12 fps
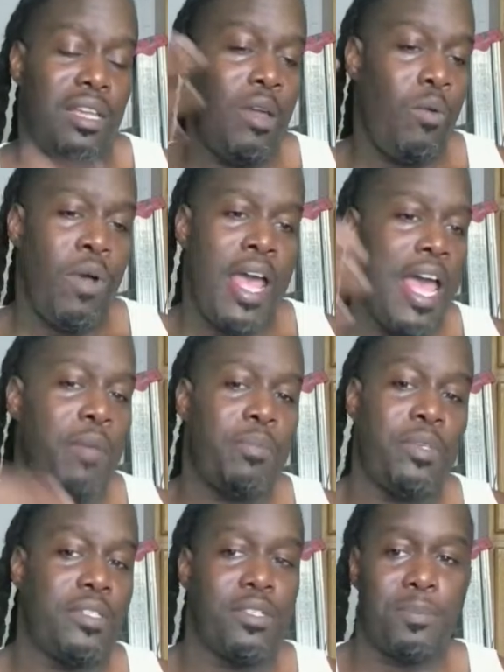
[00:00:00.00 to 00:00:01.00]
And what
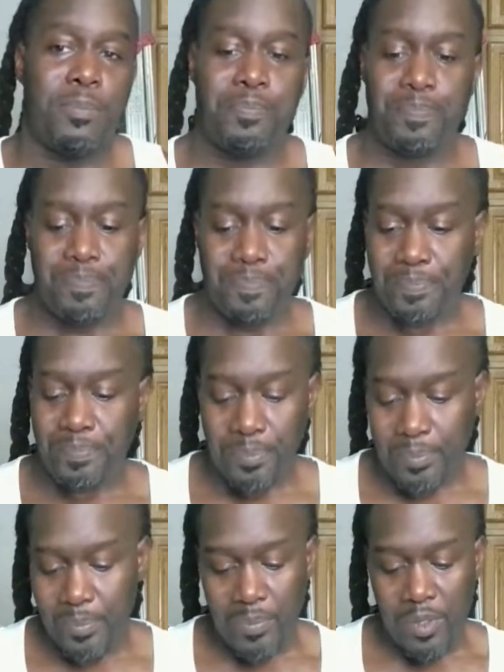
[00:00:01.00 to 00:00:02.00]
happens?
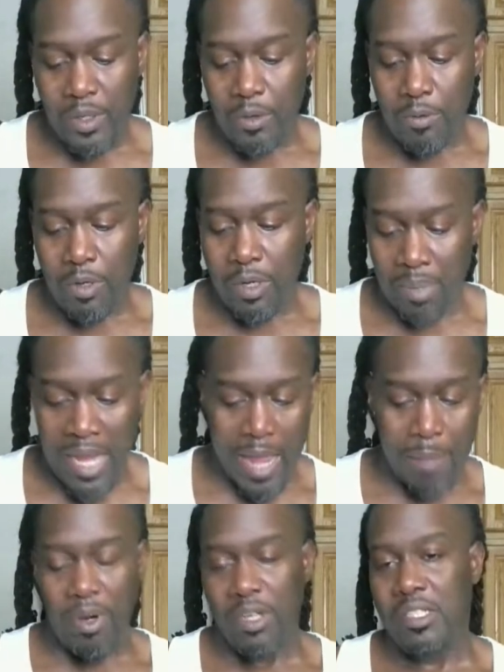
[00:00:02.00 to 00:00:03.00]
When a
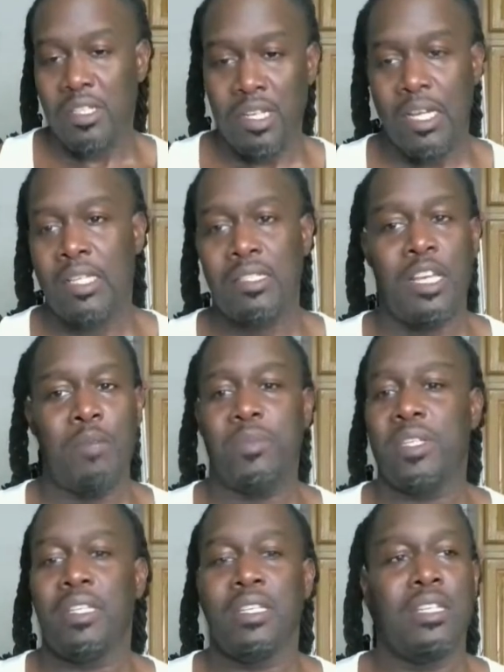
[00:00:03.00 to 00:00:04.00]
black person does
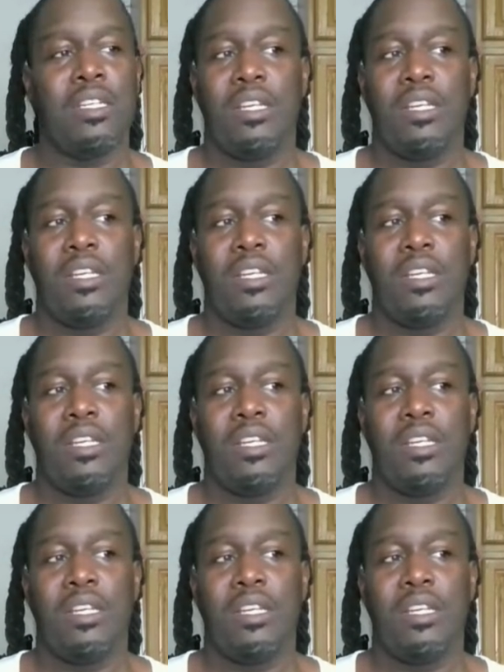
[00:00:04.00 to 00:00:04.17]
something,